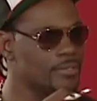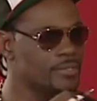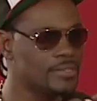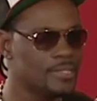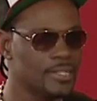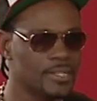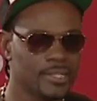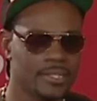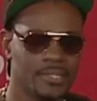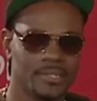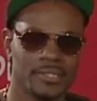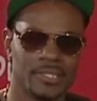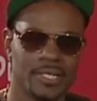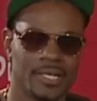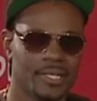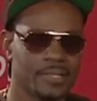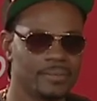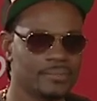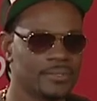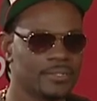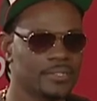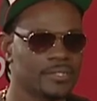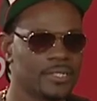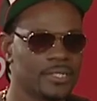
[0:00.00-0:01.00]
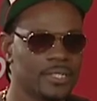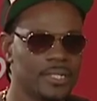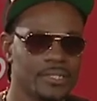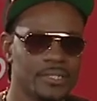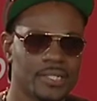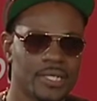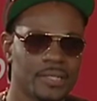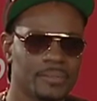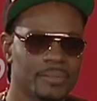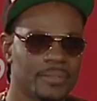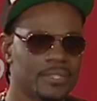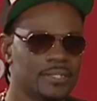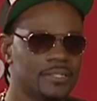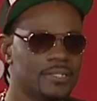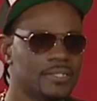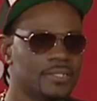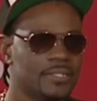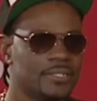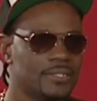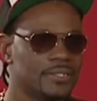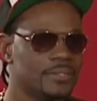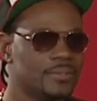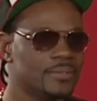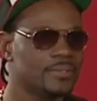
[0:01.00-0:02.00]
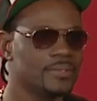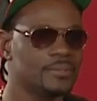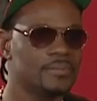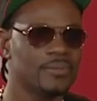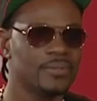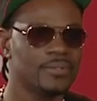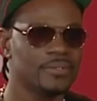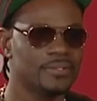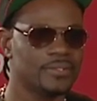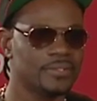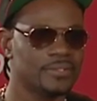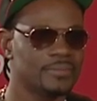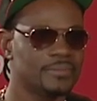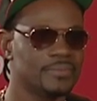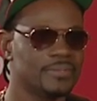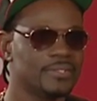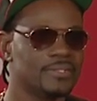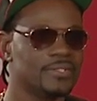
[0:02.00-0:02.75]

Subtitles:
Let's take your time and sing. Don't worry about nothing, man.